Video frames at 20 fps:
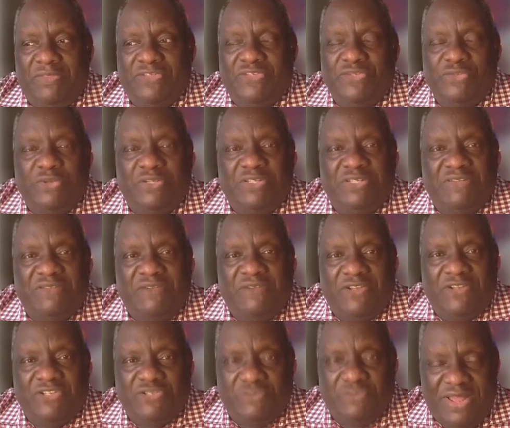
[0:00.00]
the source of
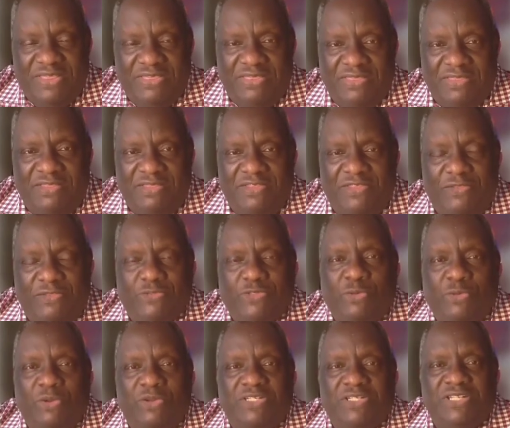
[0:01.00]
our strength, the
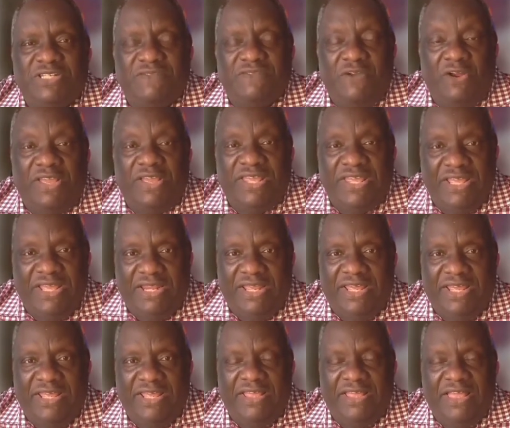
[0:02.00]
source of our
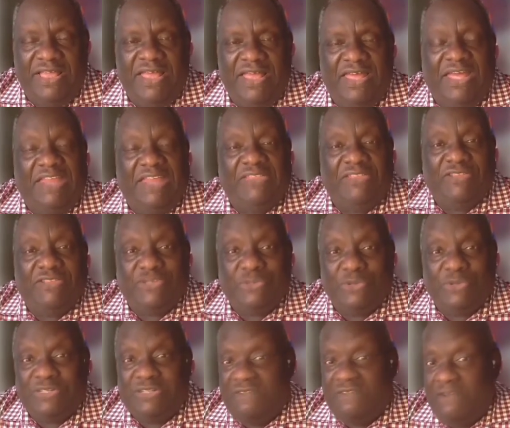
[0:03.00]
healing, and the
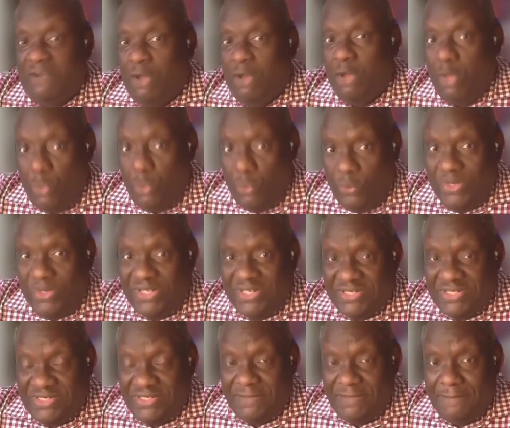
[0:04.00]
source of our
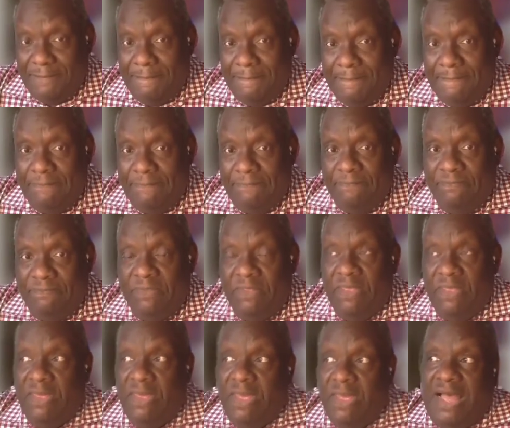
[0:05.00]
wholeness.
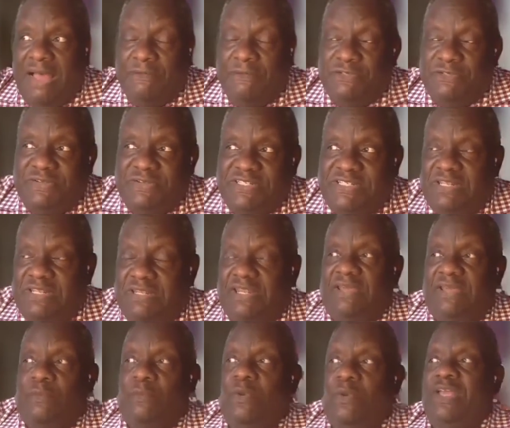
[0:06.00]
I was
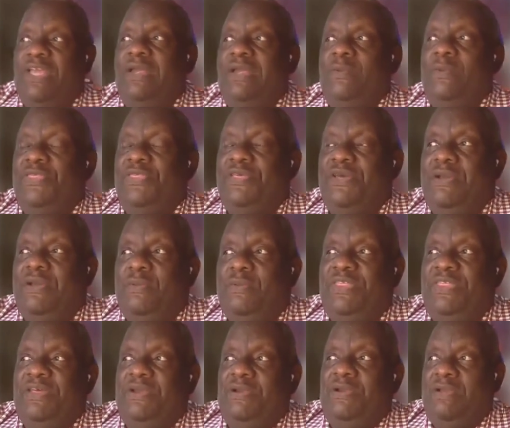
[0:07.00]
recently working with an
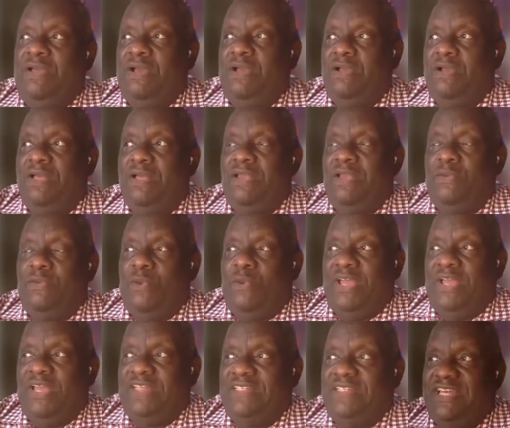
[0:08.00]

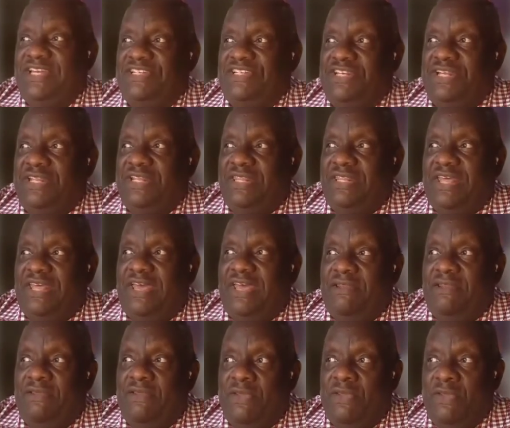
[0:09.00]
organization
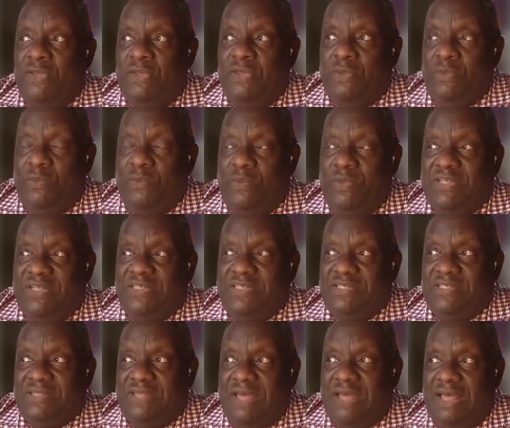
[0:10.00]
that
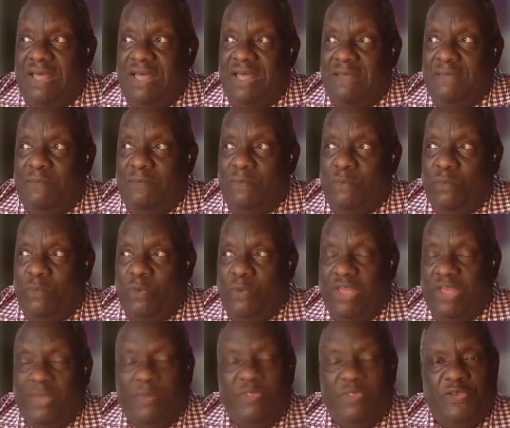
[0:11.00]
was
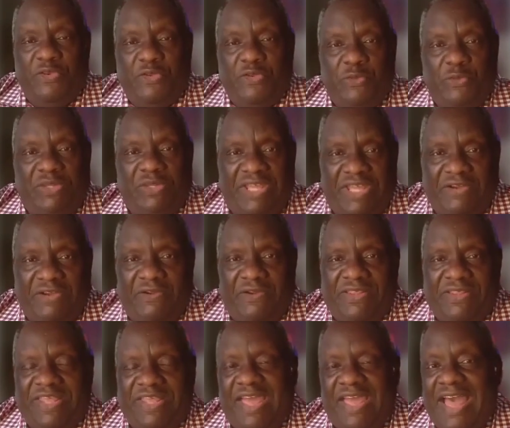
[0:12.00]
working with a new
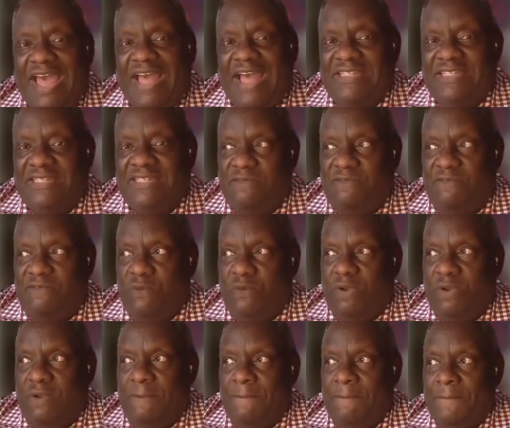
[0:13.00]
leader, and they asked
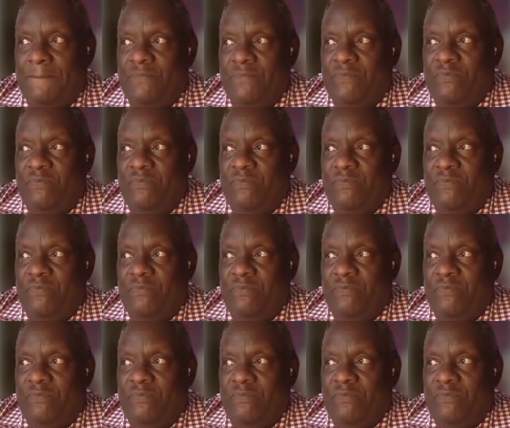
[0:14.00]
for